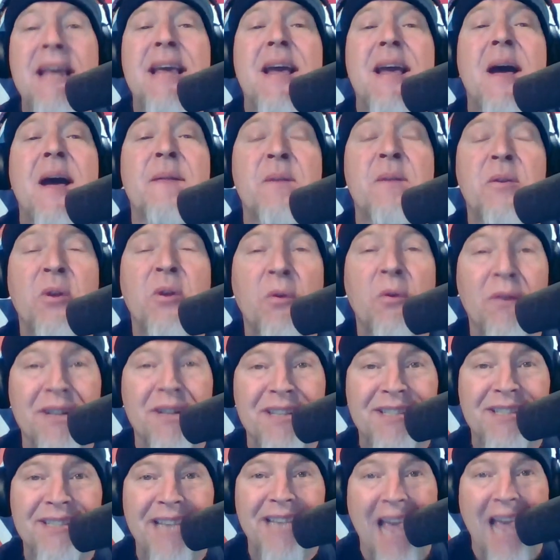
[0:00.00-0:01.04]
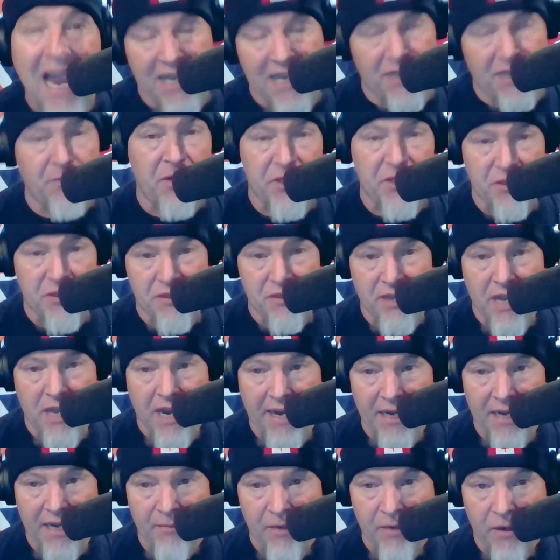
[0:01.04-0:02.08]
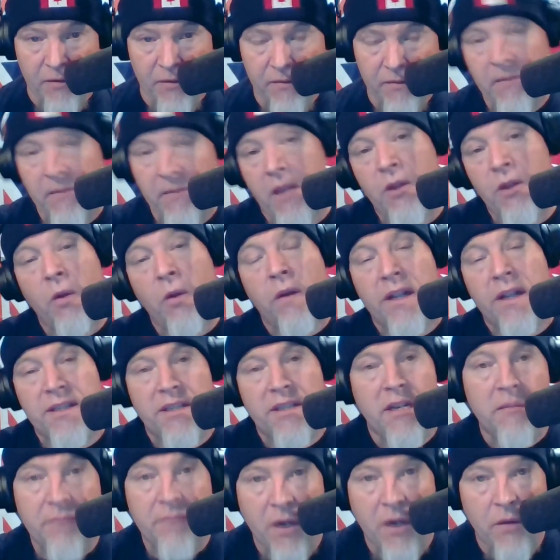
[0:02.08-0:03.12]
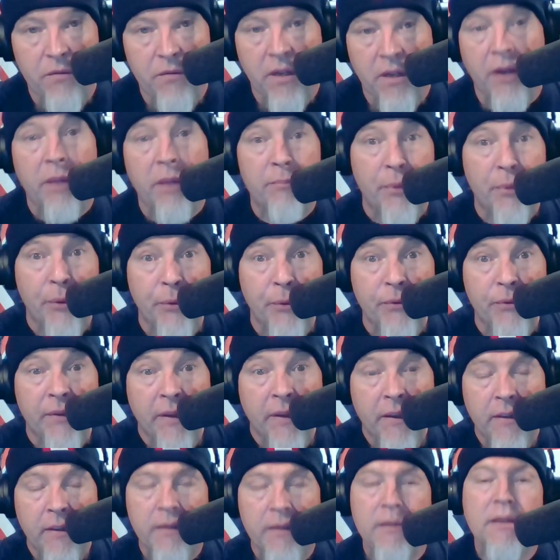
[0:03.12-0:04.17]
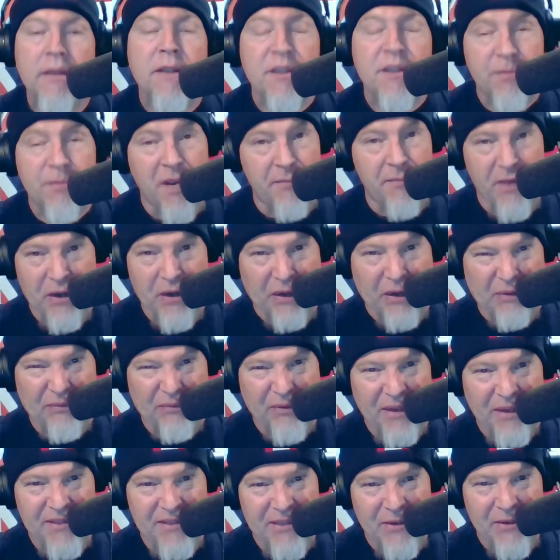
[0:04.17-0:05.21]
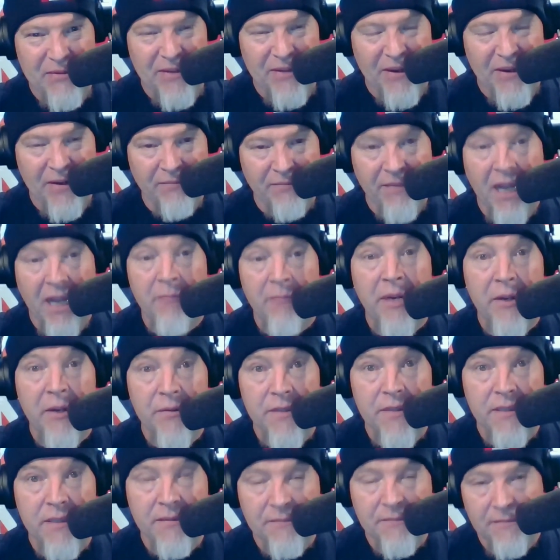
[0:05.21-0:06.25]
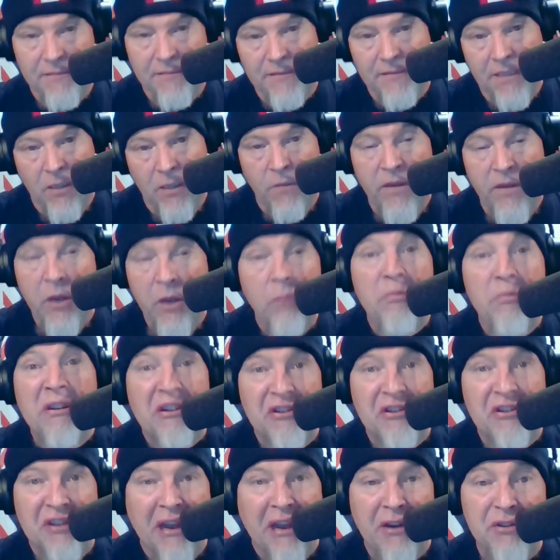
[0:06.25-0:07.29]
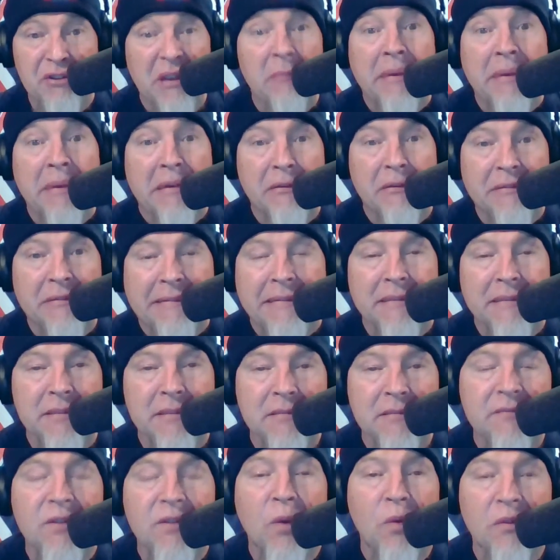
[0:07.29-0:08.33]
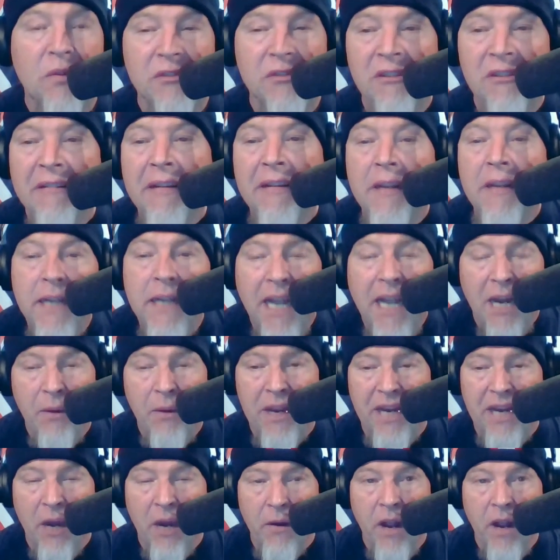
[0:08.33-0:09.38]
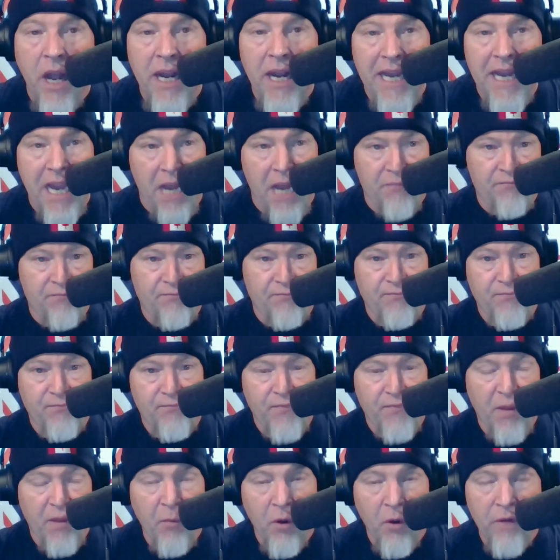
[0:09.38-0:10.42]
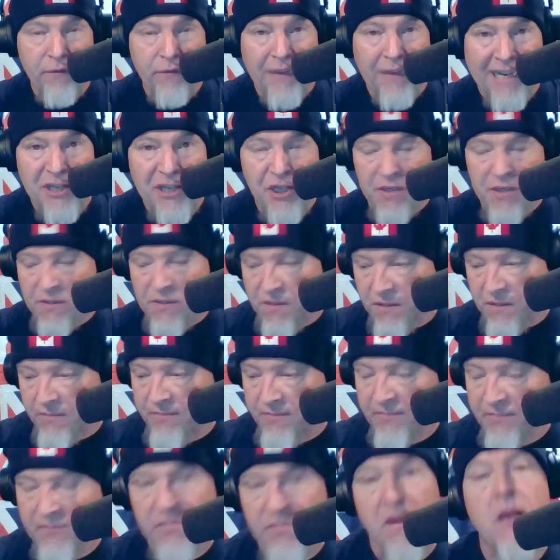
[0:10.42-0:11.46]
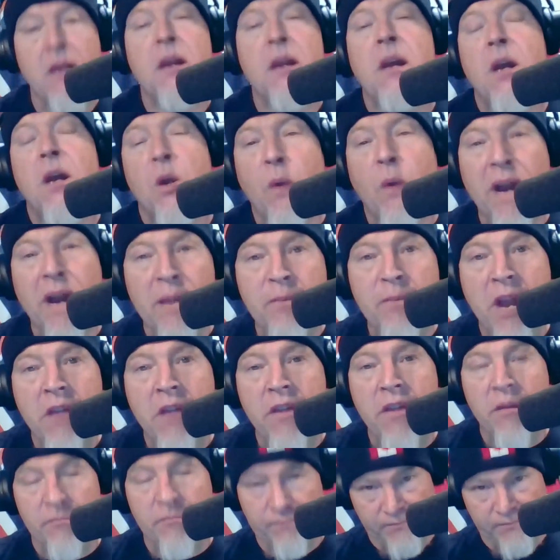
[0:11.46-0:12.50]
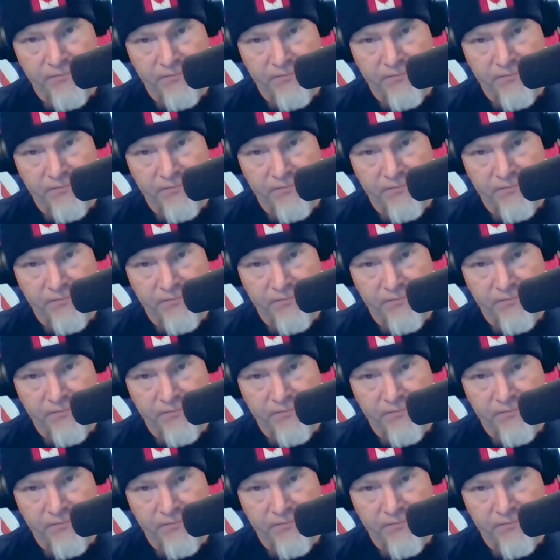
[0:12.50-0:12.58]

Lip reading: and they'll know exactly what you're talking about. You know what I said about, not a boot. My American friends out there, about, the old British adage, about, yes, of course. Anyway, carrying on again. More deflections. Quite a bit of them,